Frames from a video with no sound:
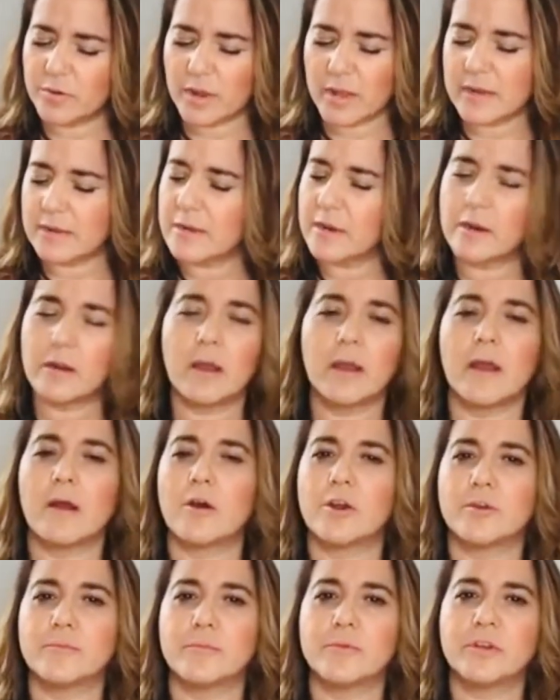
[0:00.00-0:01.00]
in
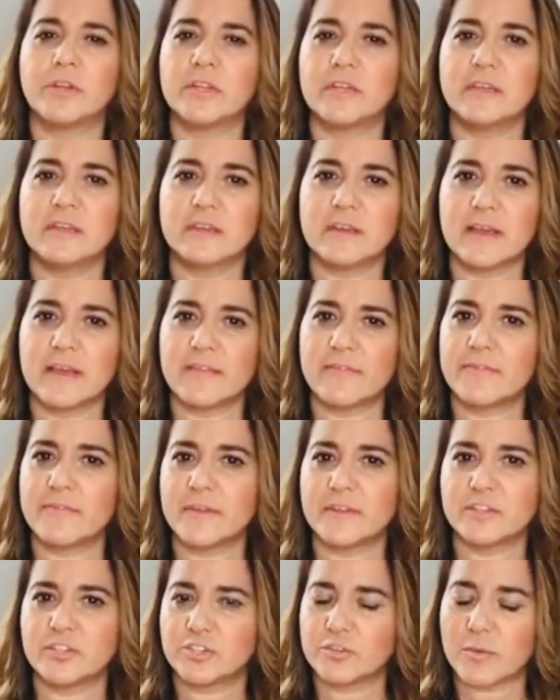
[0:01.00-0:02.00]
harmony and
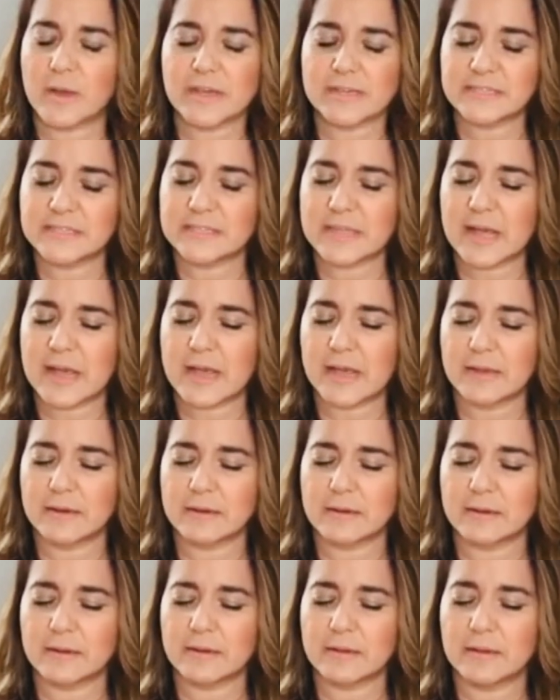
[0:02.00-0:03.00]
then trust that
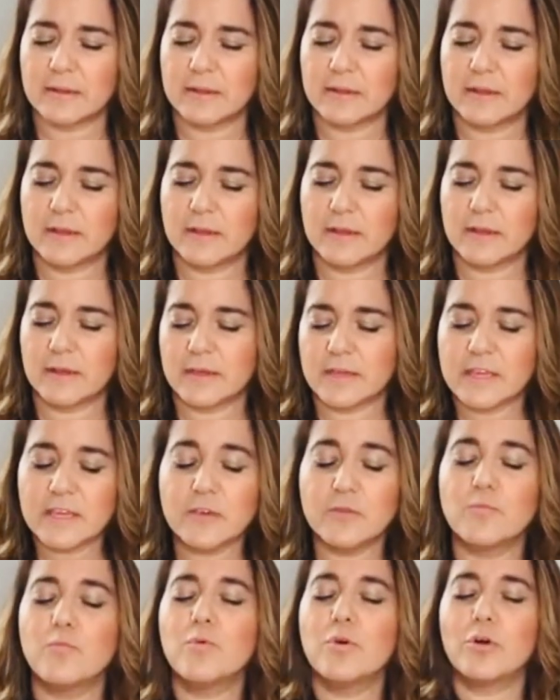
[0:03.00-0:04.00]

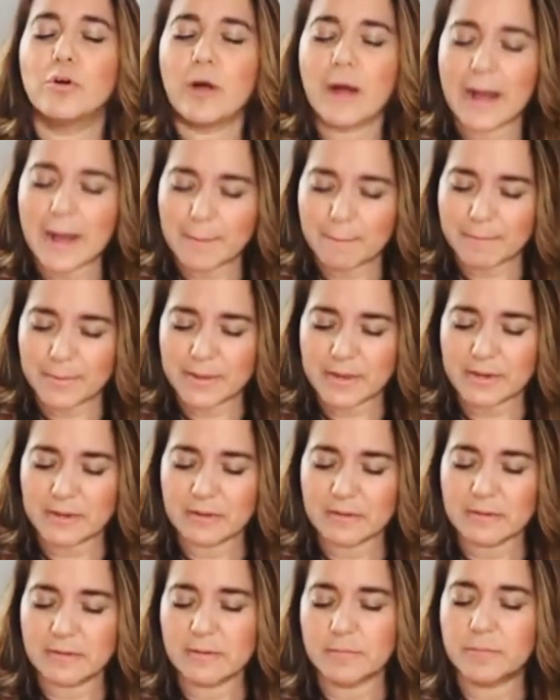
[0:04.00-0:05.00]
it will
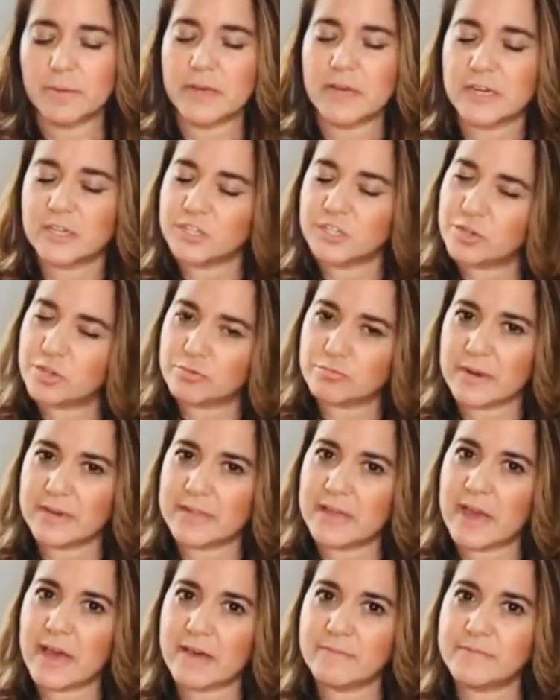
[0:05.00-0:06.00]
happen because you already
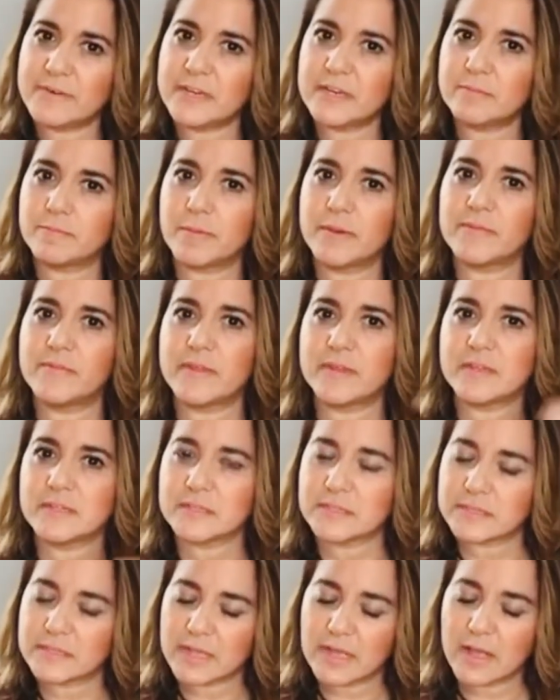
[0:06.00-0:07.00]
have it. But that is
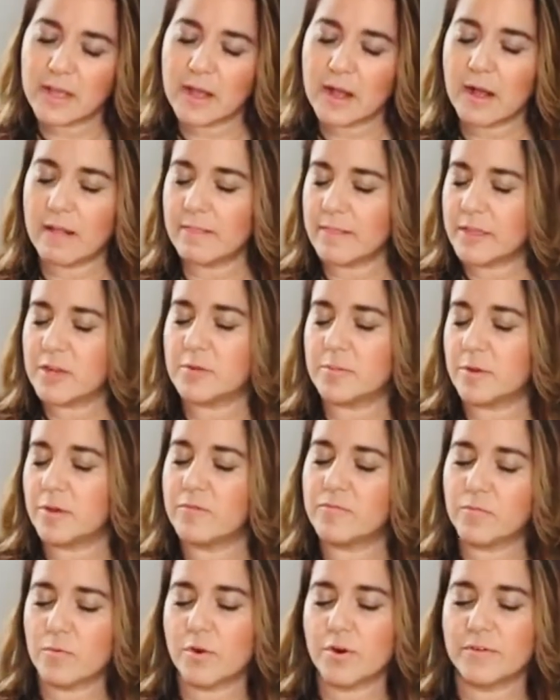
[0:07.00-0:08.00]
a little bit
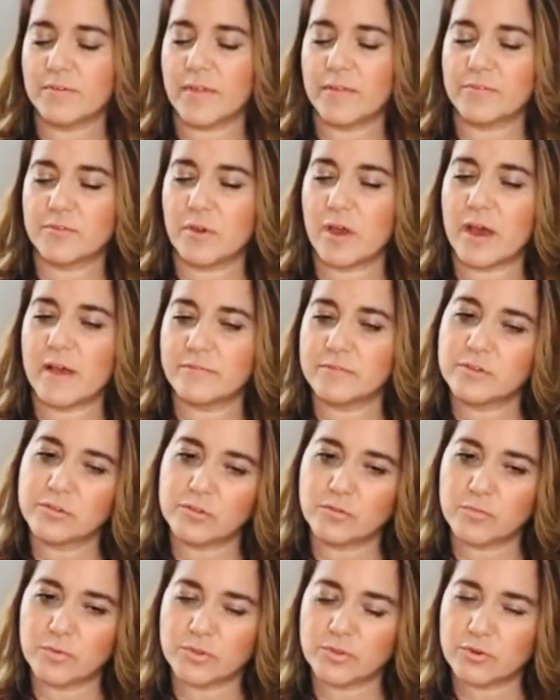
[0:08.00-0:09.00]
of work that you have to do
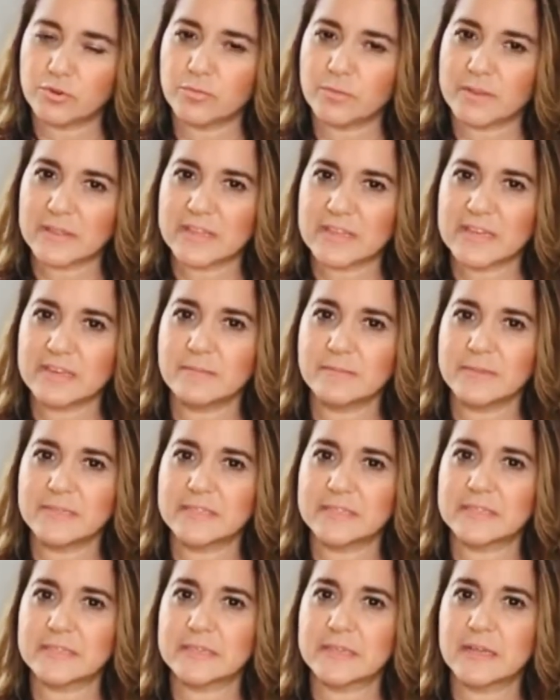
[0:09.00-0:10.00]
with your
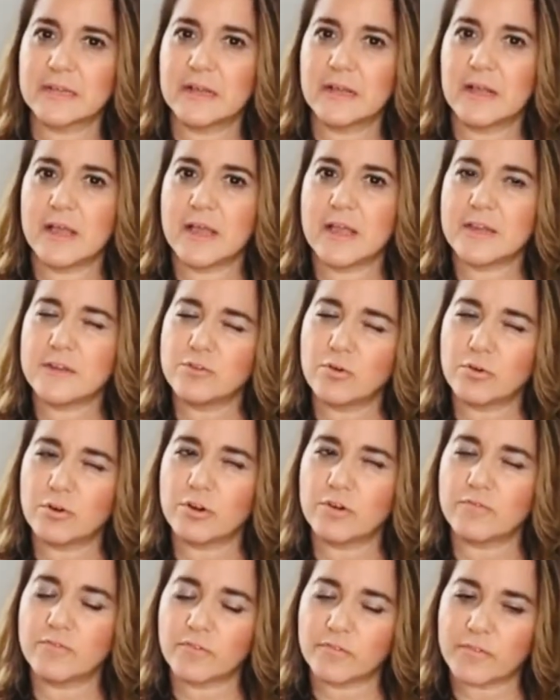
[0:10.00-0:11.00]
beliefs in
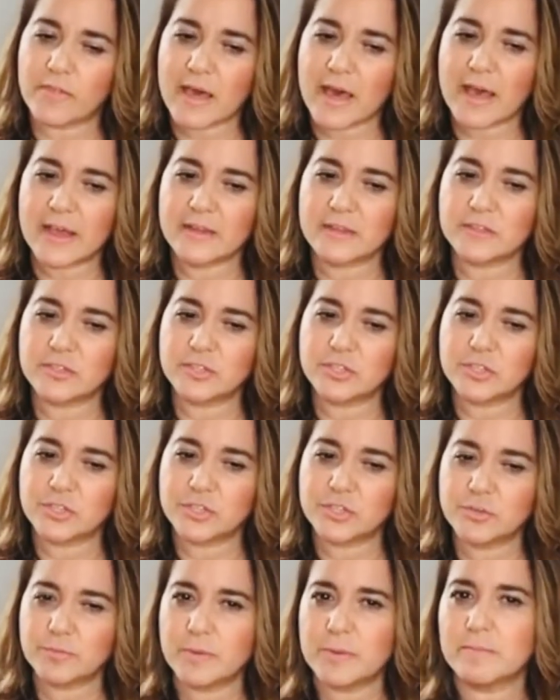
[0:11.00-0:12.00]
order for that
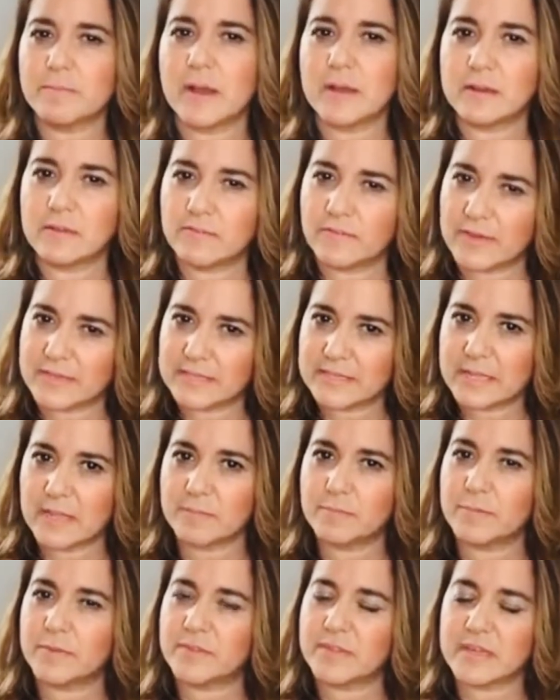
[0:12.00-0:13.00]
to be manifested.
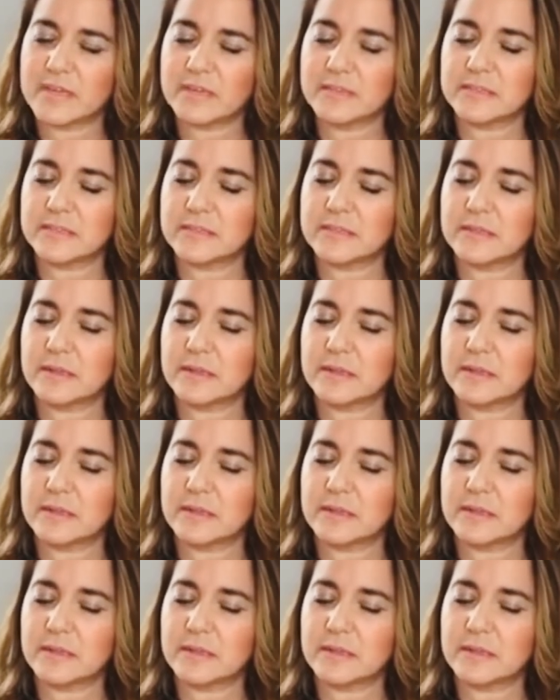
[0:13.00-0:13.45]
But things